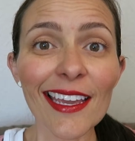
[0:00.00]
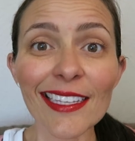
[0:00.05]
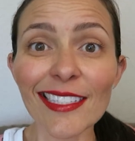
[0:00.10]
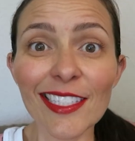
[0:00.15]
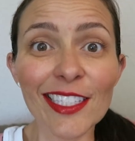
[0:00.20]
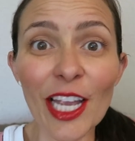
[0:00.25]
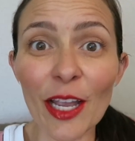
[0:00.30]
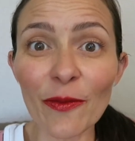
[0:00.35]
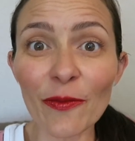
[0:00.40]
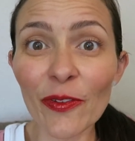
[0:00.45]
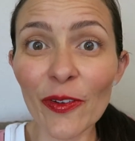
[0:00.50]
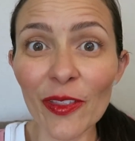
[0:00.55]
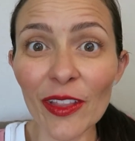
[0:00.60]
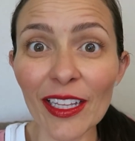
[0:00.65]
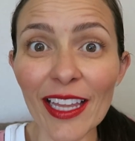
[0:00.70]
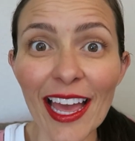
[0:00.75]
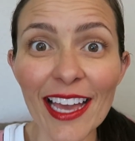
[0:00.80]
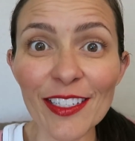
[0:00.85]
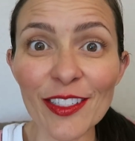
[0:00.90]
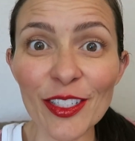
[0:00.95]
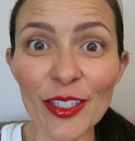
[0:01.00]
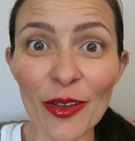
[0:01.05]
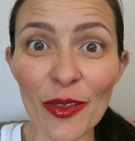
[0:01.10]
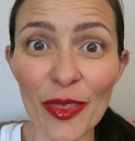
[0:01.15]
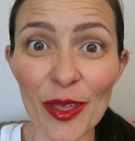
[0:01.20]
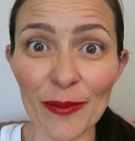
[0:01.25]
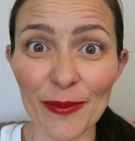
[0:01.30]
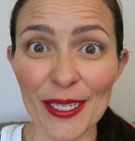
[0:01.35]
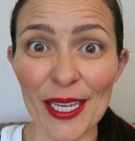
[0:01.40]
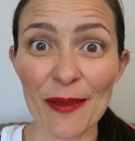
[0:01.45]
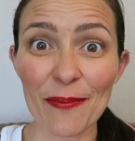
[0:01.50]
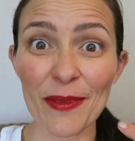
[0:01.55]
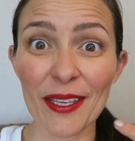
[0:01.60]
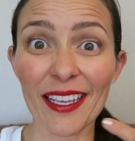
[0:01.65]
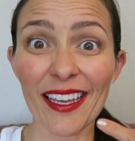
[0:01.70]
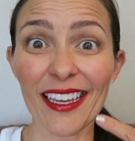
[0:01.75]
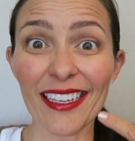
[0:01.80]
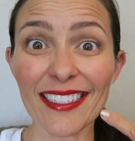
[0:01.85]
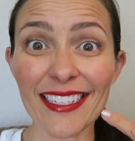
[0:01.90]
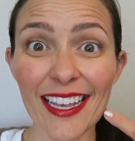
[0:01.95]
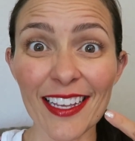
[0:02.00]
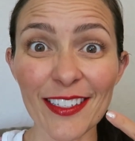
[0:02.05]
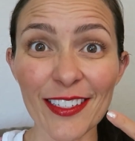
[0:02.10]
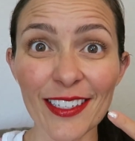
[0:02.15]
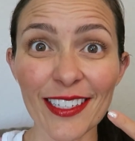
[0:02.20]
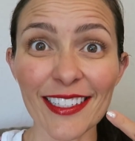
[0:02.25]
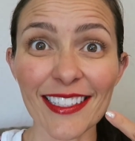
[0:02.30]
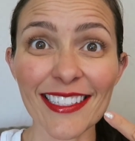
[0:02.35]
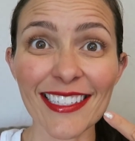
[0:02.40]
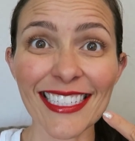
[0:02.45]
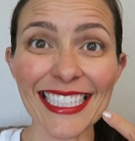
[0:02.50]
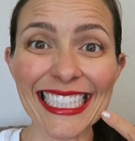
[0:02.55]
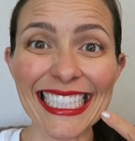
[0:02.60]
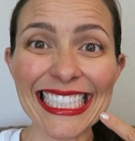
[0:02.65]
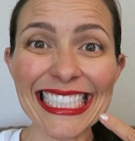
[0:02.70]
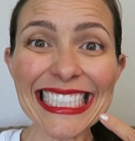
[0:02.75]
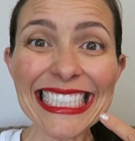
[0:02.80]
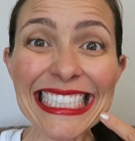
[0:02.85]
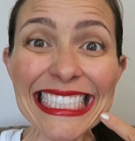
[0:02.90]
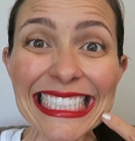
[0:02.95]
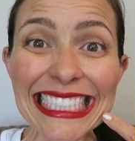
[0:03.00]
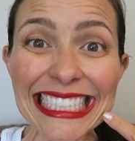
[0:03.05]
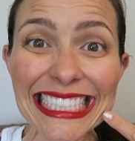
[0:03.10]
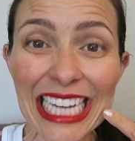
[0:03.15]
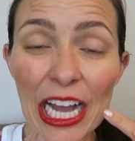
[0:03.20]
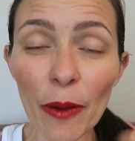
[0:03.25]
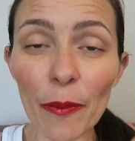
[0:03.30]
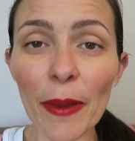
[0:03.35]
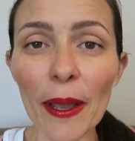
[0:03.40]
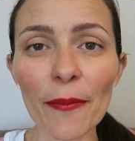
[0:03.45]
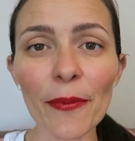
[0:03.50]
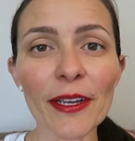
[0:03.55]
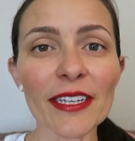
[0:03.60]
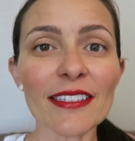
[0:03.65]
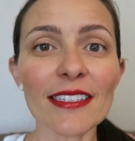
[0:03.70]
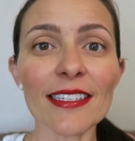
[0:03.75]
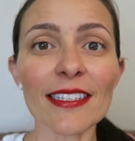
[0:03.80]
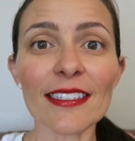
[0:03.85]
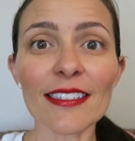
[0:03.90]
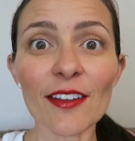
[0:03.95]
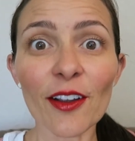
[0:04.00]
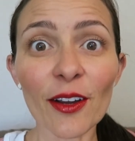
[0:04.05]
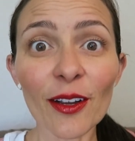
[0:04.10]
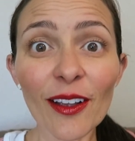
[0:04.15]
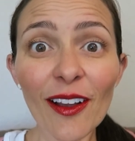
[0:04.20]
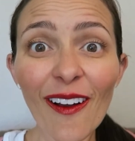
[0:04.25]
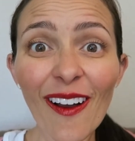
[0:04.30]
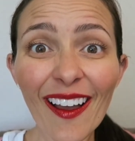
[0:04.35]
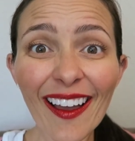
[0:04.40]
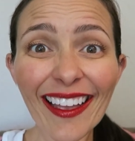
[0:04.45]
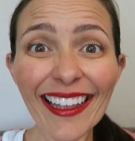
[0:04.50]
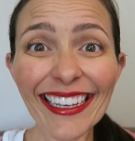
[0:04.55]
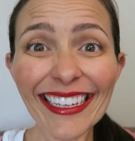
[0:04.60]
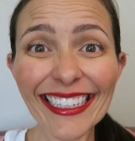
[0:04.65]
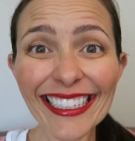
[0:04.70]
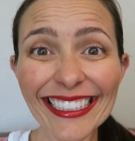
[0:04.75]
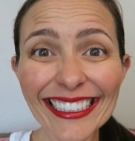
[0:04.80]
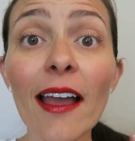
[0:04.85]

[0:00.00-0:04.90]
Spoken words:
It's time for the last tooth update because, as you can see, my braces are gone.